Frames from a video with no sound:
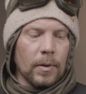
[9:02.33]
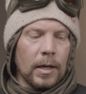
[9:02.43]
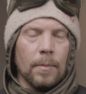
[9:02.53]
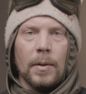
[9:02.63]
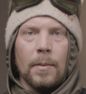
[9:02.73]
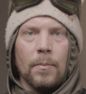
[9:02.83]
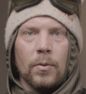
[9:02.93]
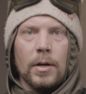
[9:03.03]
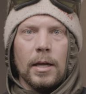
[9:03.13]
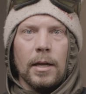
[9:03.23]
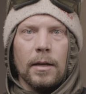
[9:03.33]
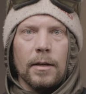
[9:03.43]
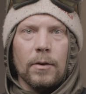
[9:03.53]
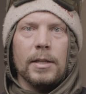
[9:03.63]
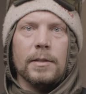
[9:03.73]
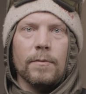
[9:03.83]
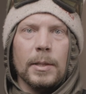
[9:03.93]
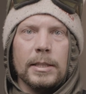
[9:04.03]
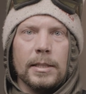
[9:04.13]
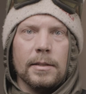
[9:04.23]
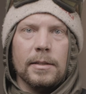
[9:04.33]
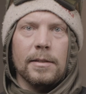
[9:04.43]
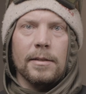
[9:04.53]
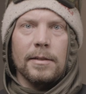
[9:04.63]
can be pretty aggressive places.